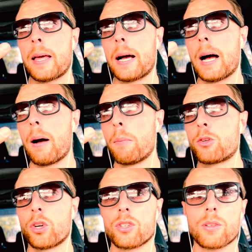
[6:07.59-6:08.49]
I'm
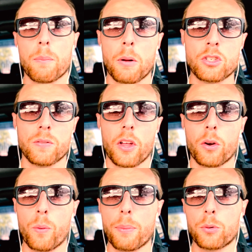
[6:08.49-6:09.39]
sure there's a bunch of other
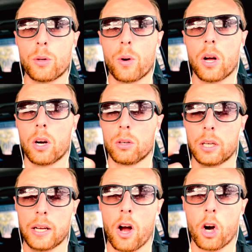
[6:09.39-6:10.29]
Web3
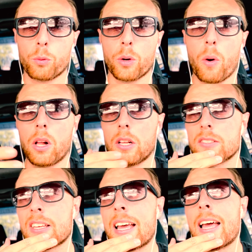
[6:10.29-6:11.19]
or hardware wallets.